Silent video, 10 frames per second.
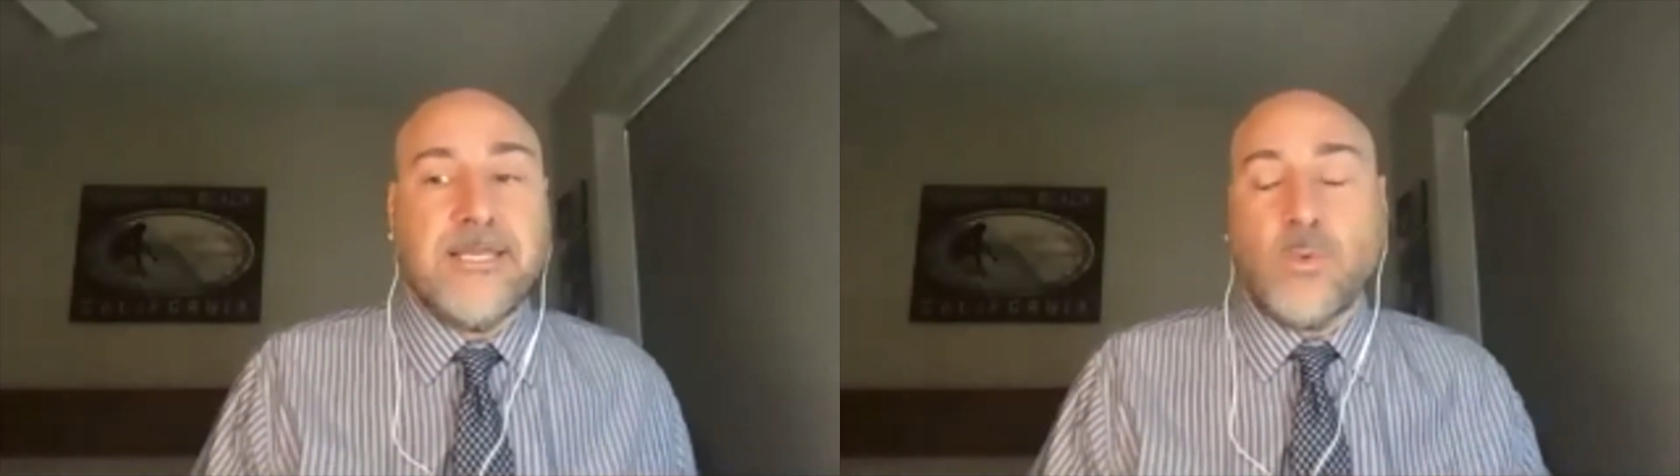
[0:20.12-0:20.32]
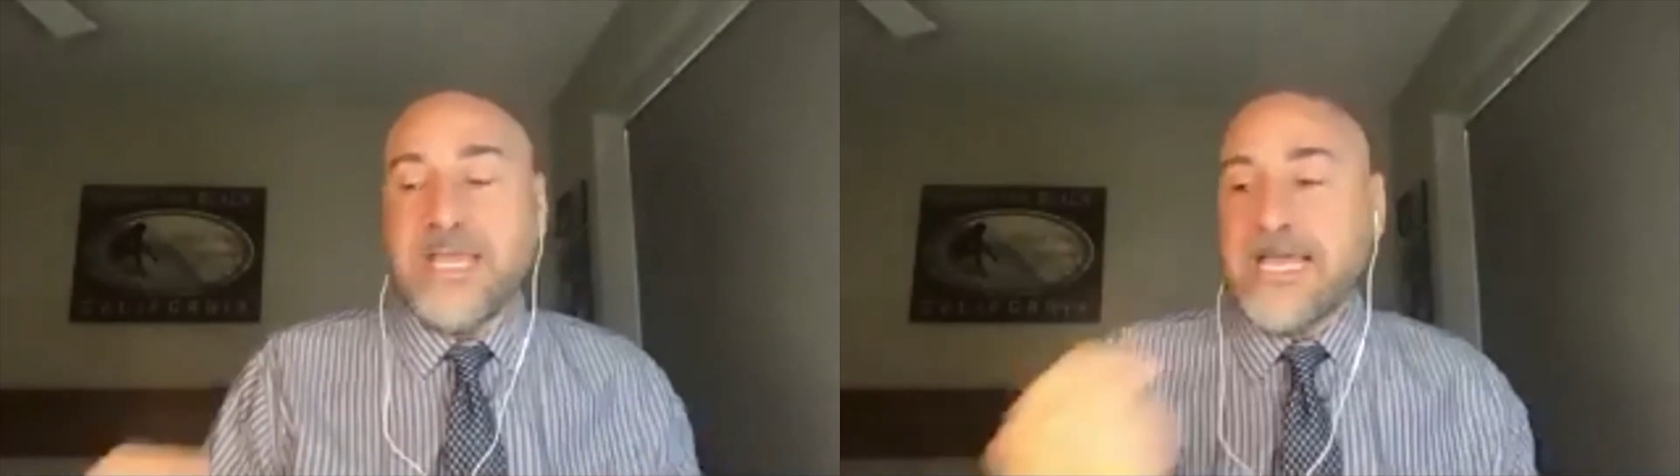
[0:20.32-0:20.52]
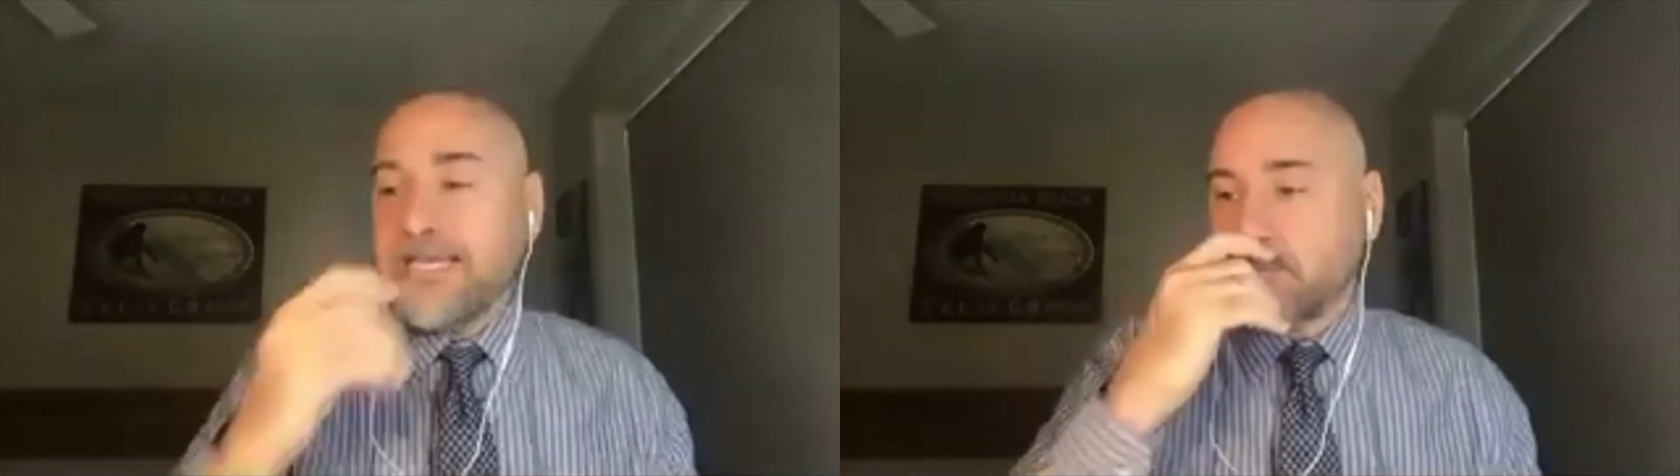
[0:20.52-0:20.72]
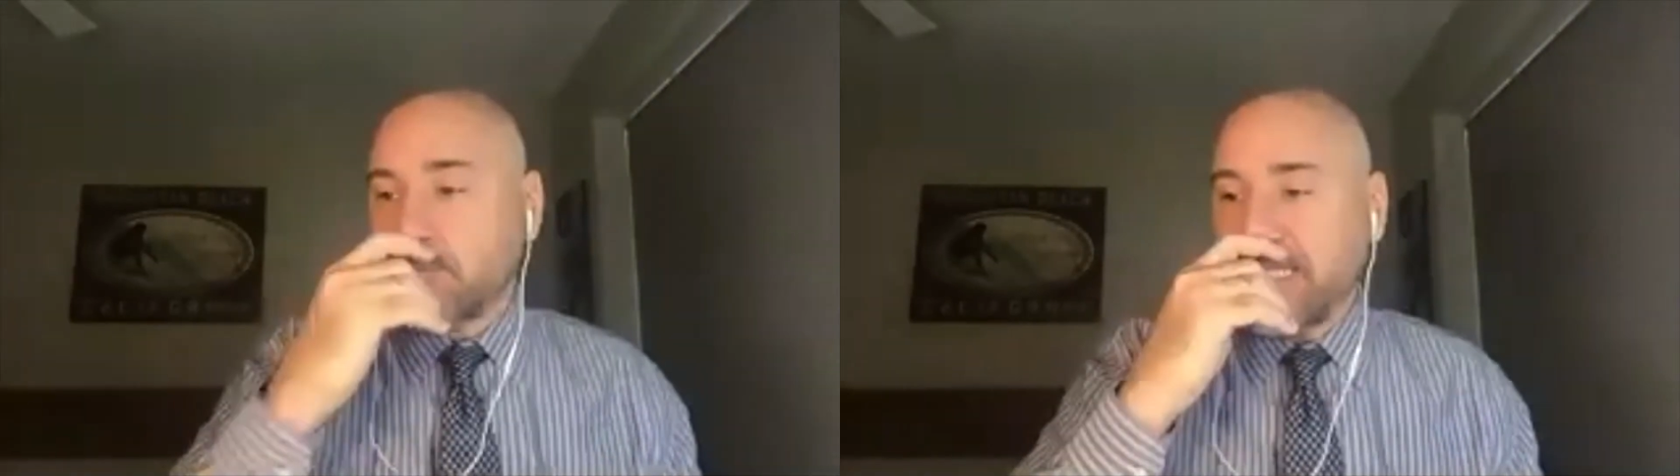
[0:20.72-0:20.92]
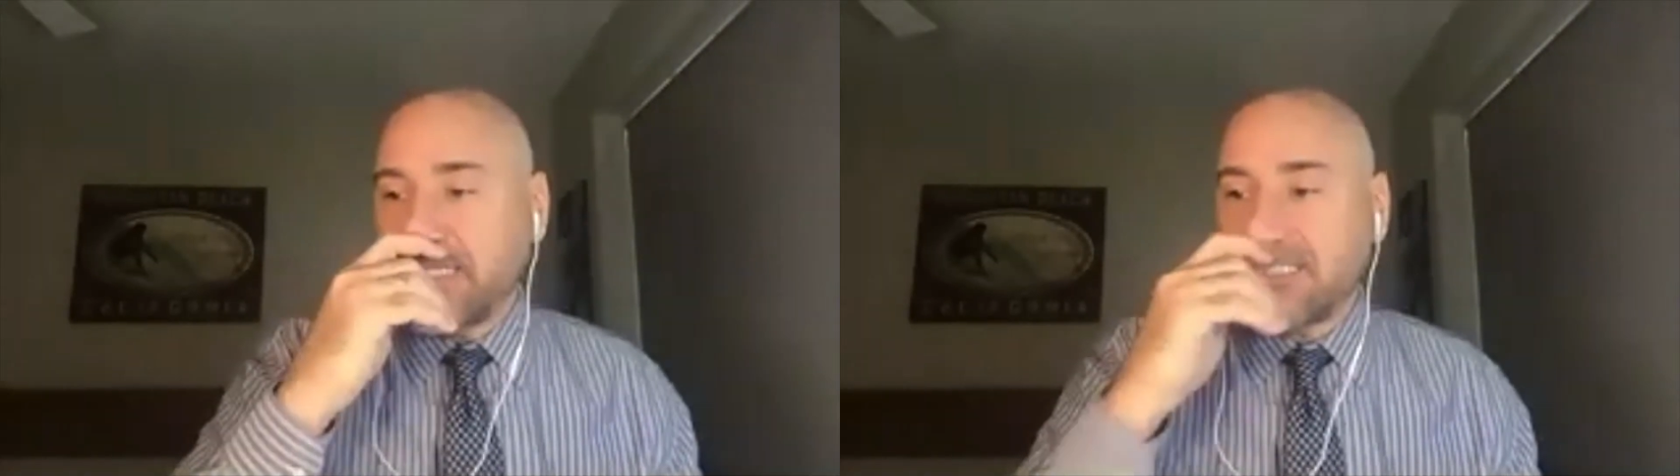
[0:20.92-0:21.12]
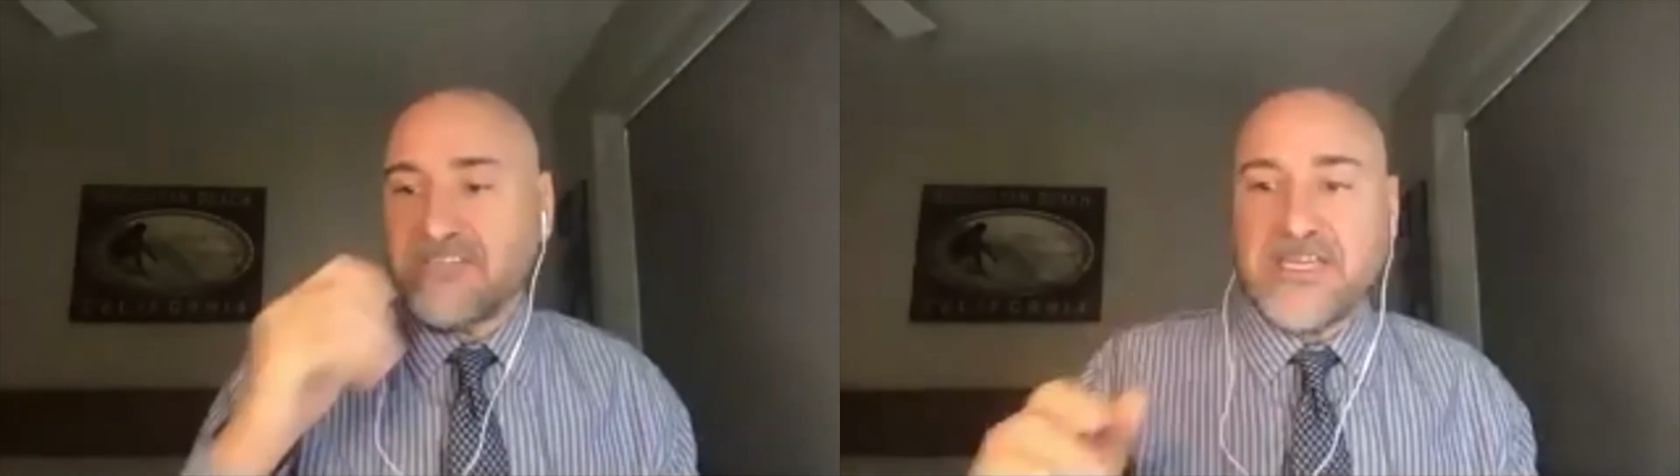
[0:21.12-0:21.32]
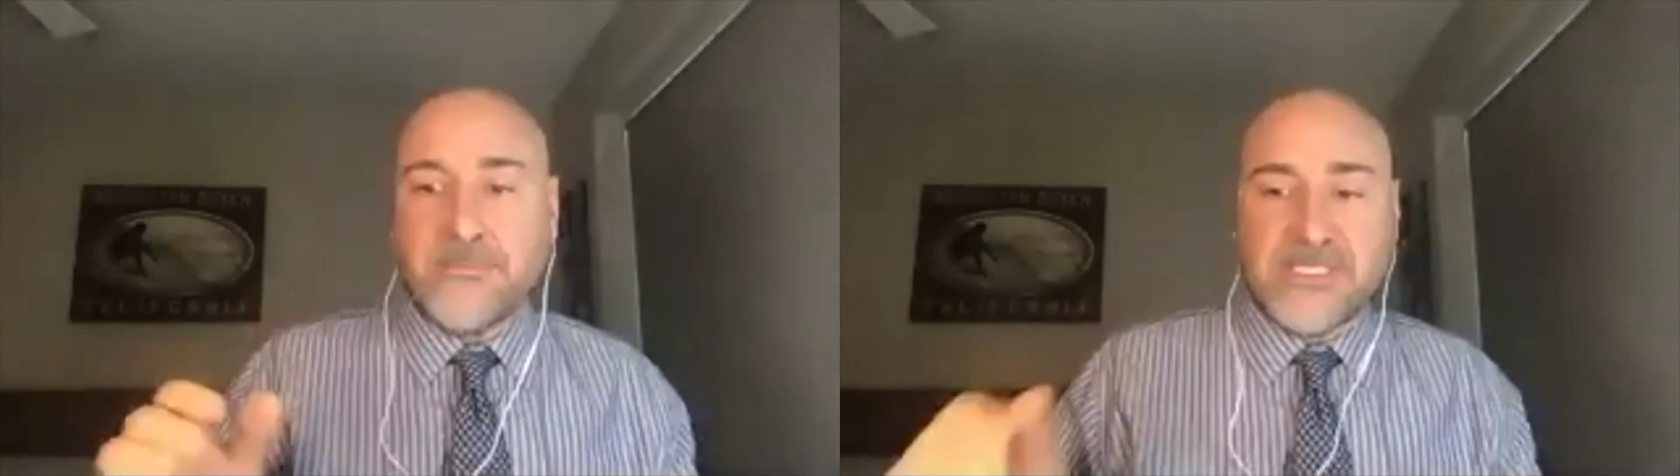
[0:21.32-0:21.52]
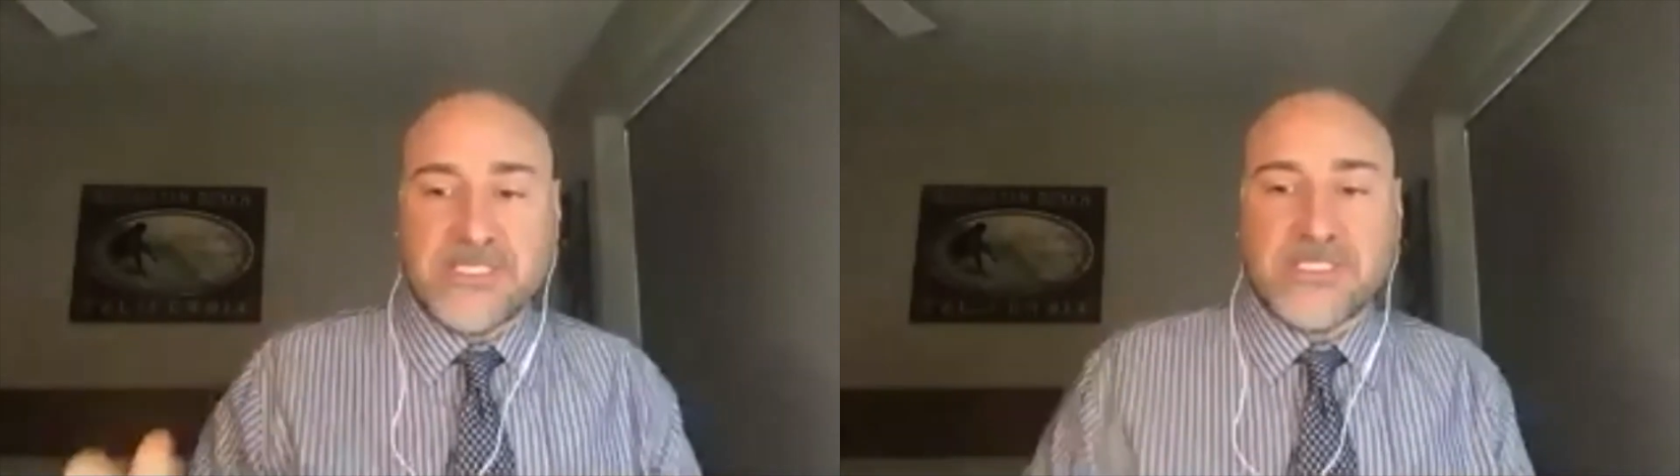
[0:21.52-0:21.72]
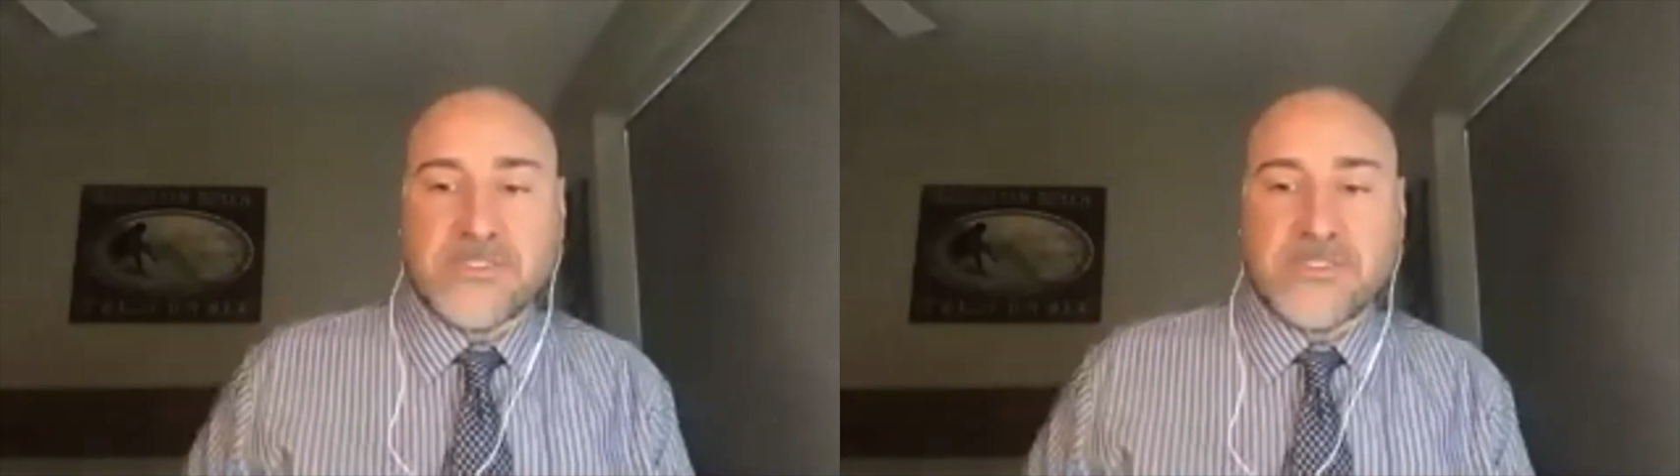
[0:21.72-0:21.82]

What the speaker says: And the way I explain this to families